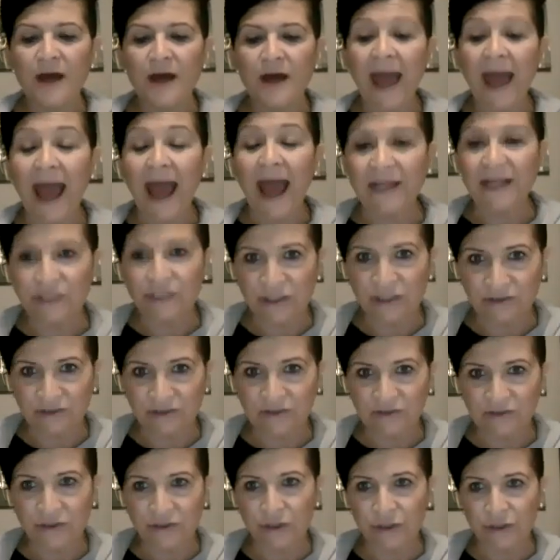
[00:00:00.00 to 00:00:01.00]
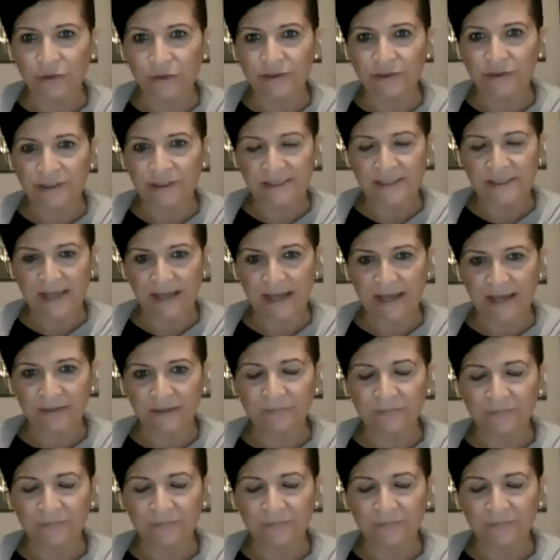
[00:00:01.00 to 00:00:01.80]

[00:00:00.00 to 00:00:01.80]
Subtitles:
actions that you're going to take?